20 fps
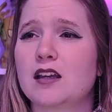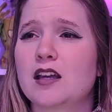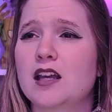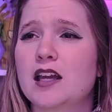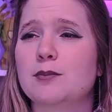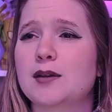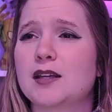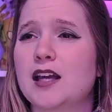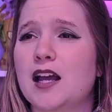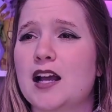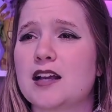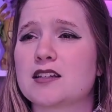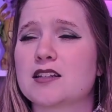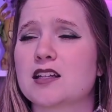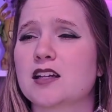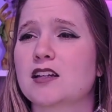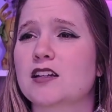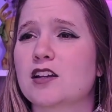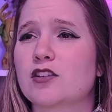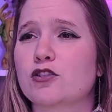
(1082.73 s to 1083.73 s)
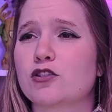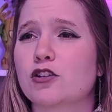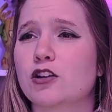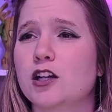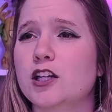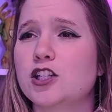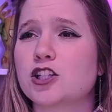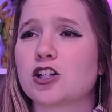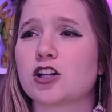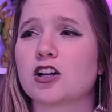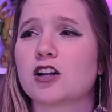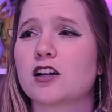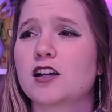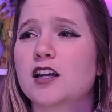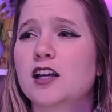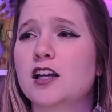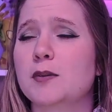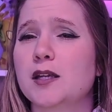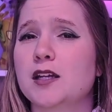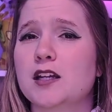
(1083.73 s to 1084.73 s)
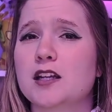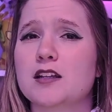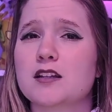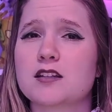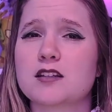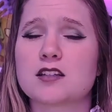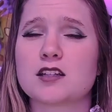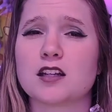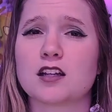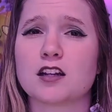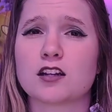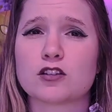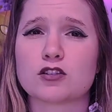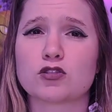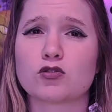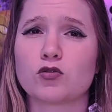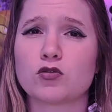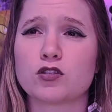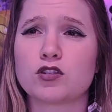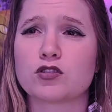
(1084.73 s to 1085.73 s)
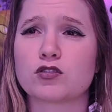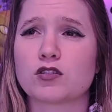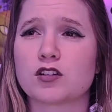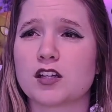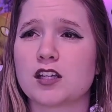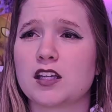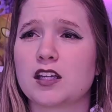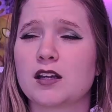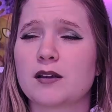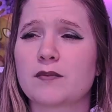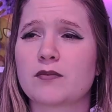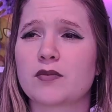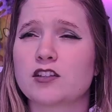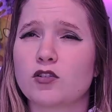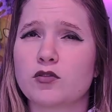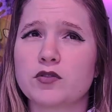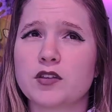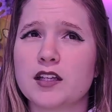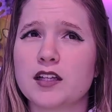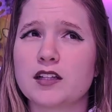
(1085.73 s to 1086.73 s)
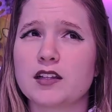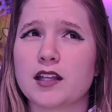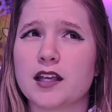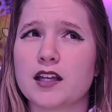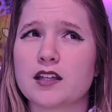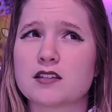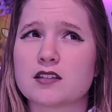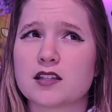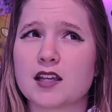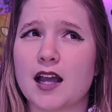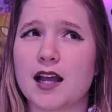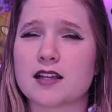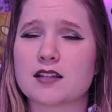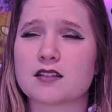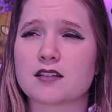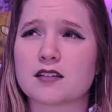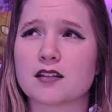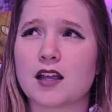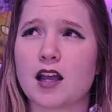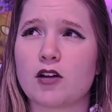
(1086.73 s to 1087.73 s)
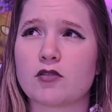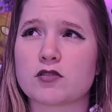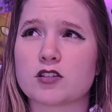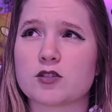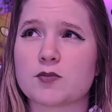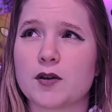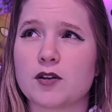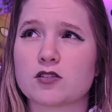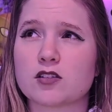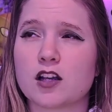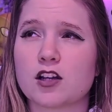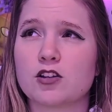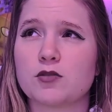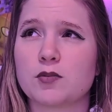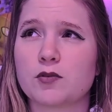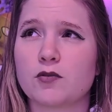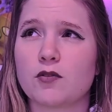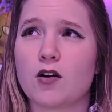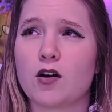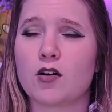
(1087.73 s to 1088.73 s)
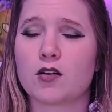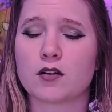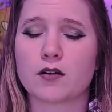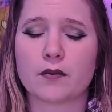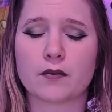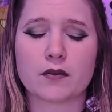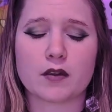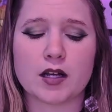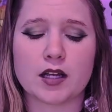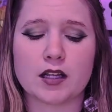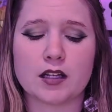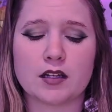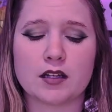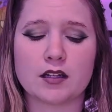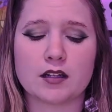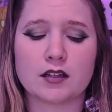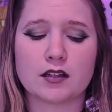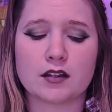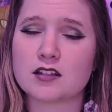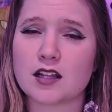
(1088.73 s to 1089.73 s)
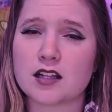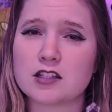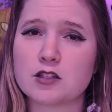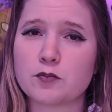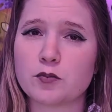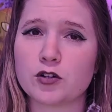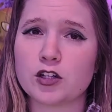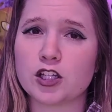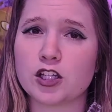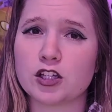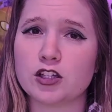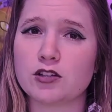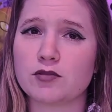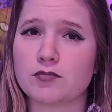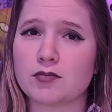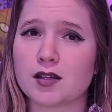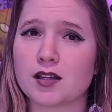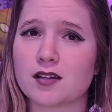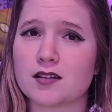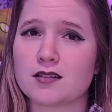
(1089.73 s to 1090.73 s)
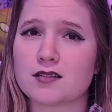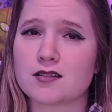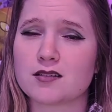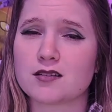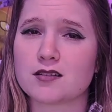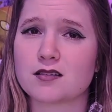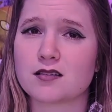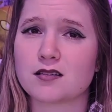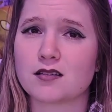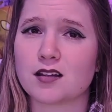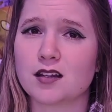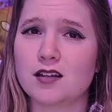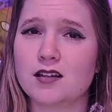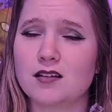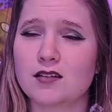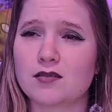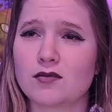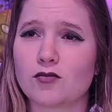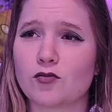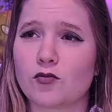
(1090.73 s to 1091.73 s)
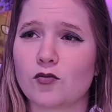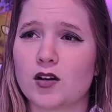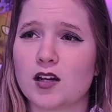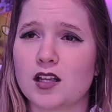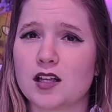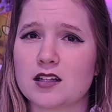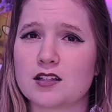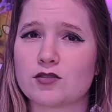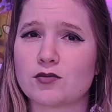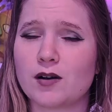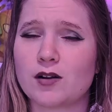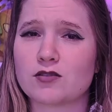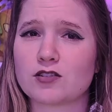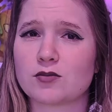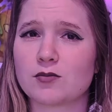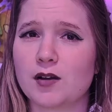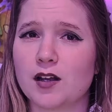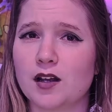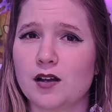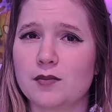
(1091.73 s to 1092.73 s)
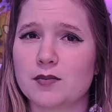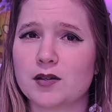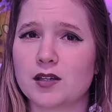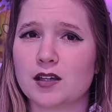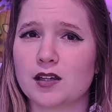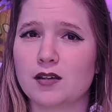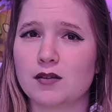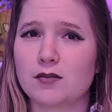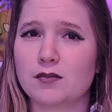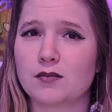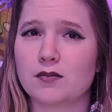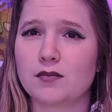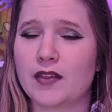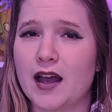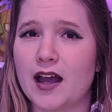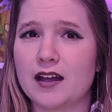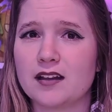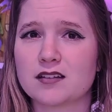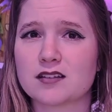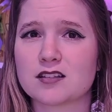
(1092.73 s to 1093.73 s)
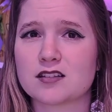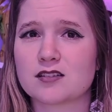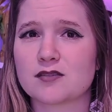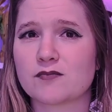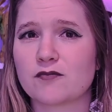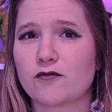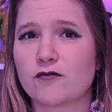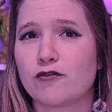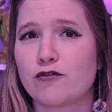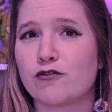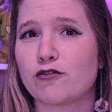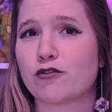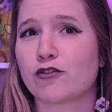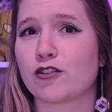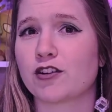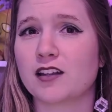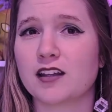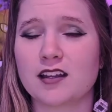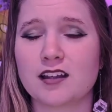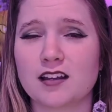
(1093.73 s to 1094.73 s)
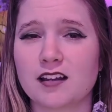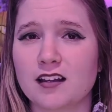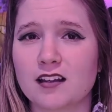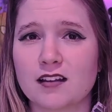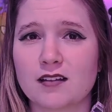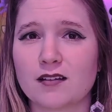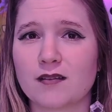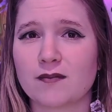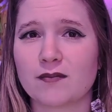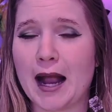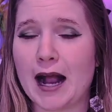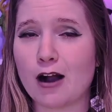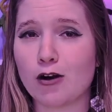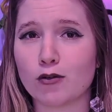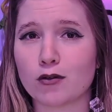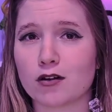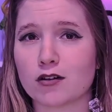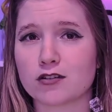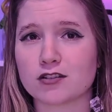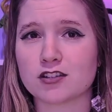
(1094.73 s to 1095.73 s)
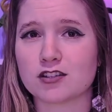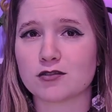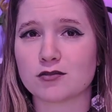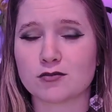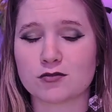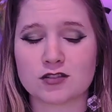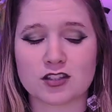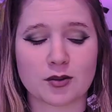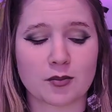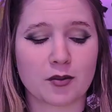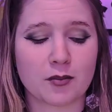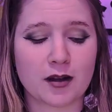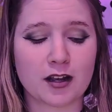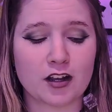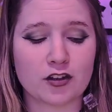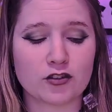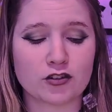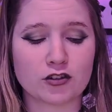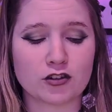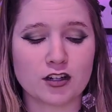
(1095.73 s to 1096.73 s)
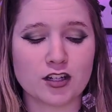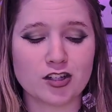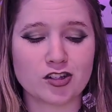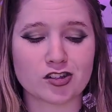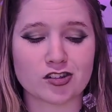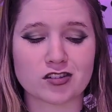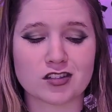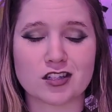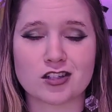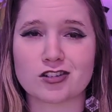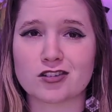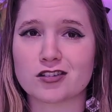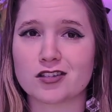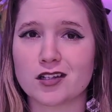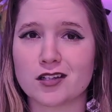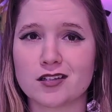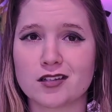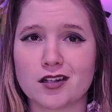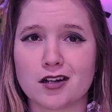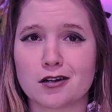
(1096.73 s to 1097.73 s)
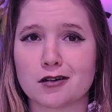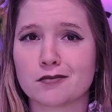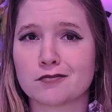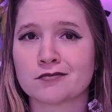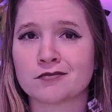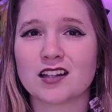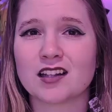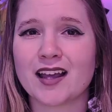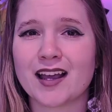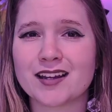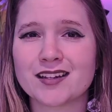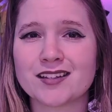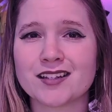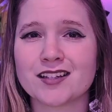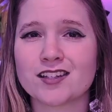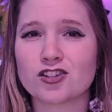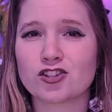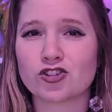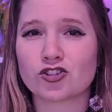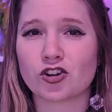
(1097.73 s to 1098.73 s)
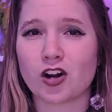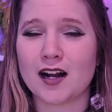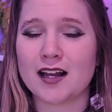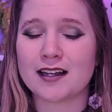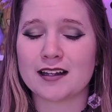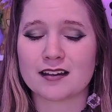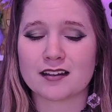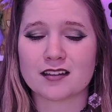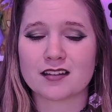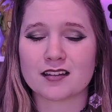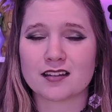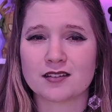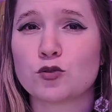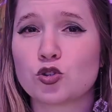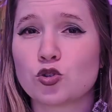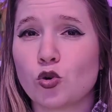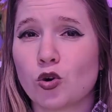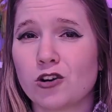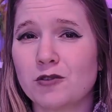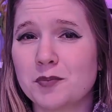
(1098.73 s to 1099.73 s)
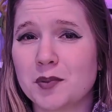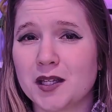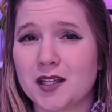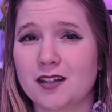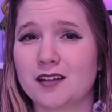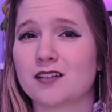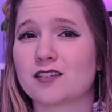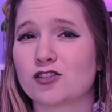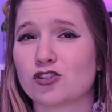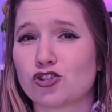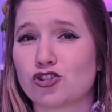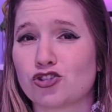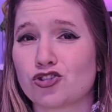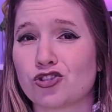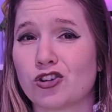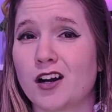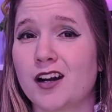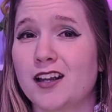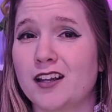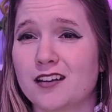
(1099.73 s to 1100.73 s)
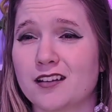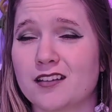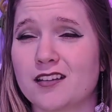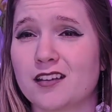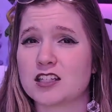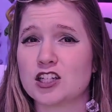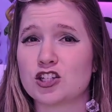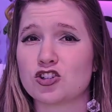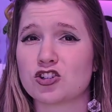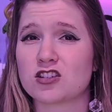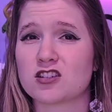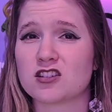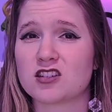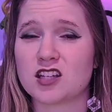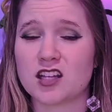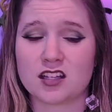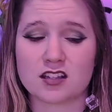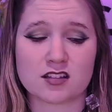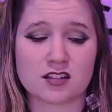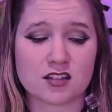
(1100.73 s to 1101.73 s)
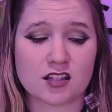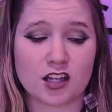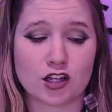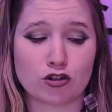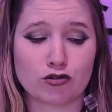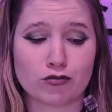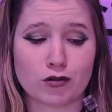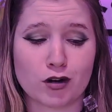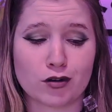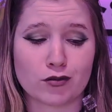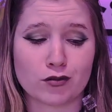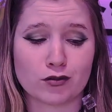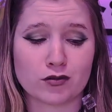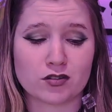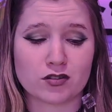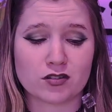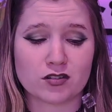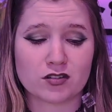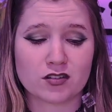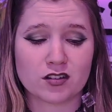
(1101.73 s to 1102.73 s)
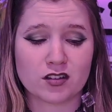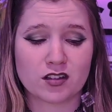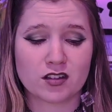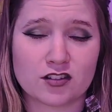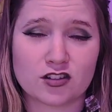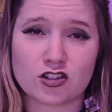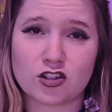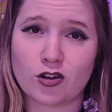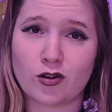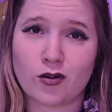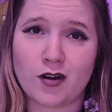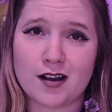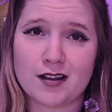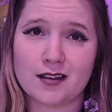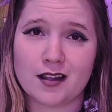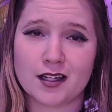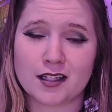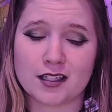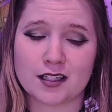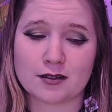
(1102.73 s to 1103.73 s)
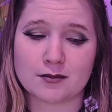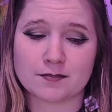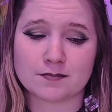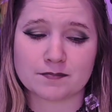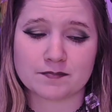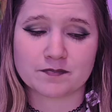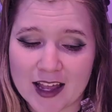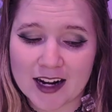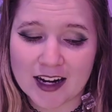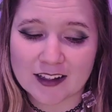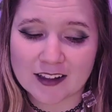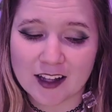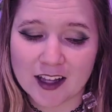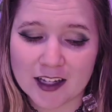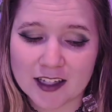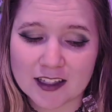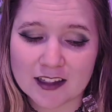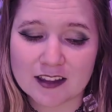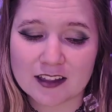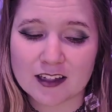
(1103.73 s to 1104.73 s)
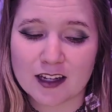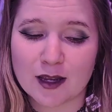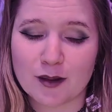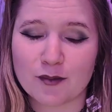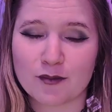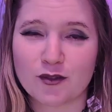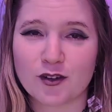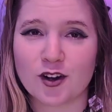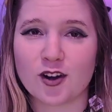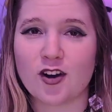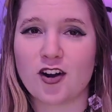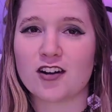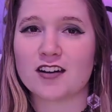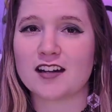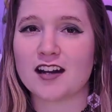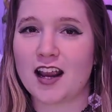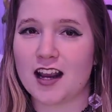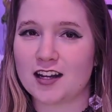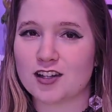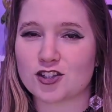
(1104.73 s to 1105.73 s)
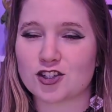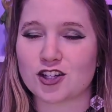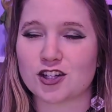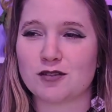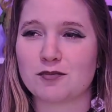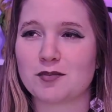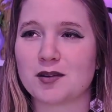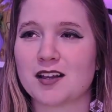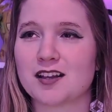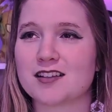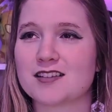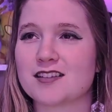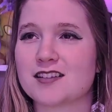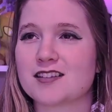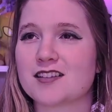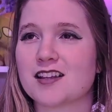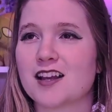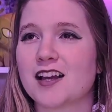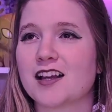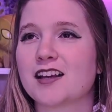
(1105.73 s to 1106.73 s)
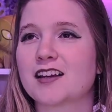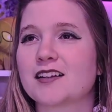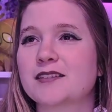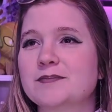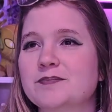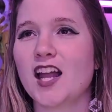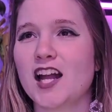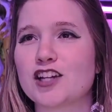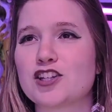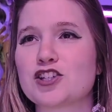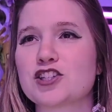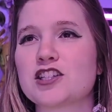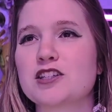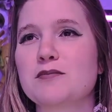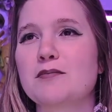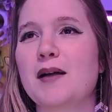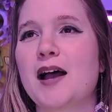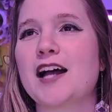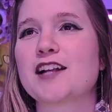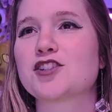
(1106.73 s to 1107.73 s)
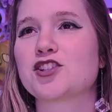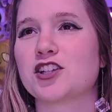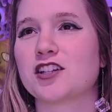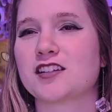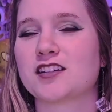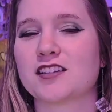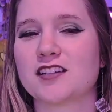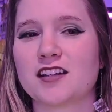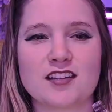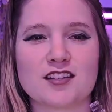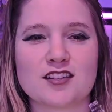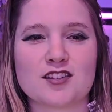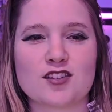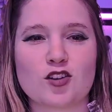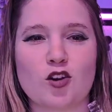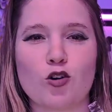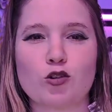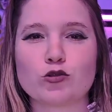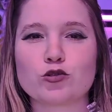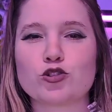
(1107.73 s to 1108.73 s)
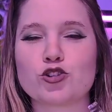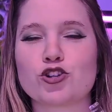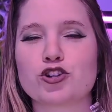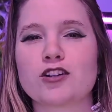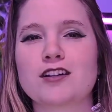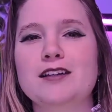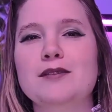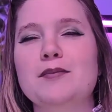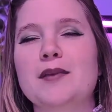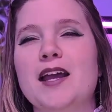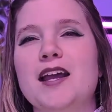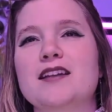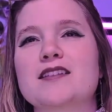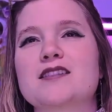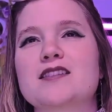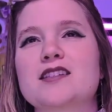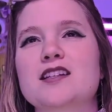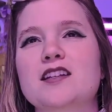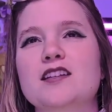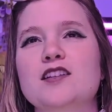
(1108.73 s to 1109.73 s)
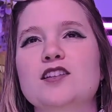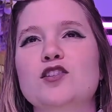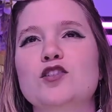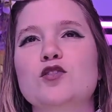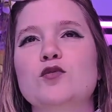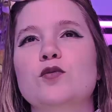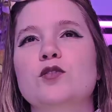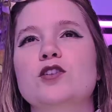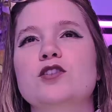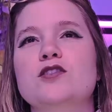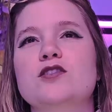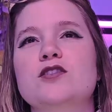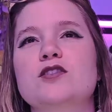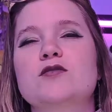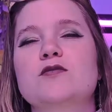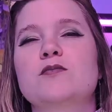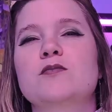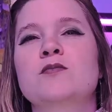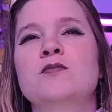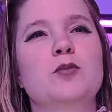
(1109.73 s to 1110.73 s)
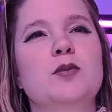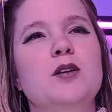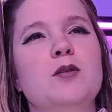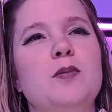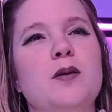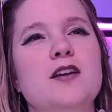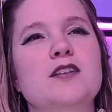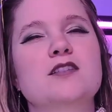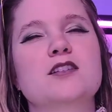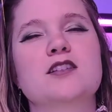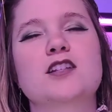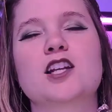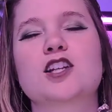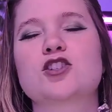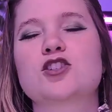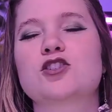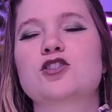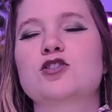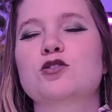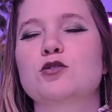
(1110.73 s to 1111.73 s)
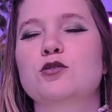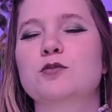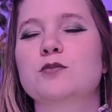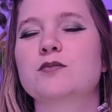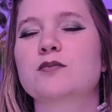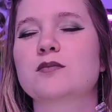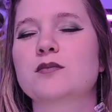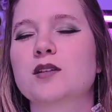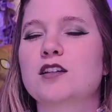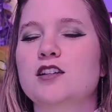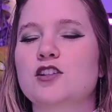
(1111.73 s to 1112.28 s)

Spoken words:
It can be casting another creature. It could be an instant, a sorcery. I don't think lands count as spells. I could be wrong, but that's pretty good because then when it gets around to my upkeep, that's free power to some of my other creatures. He just sits there collecting strength, absorbing strength as he just sits and grows. So I like him. And I like the name Forgotten Ancient because it's like, I just imagine this old tree man sitting in the woods. Nobody pays attention to him.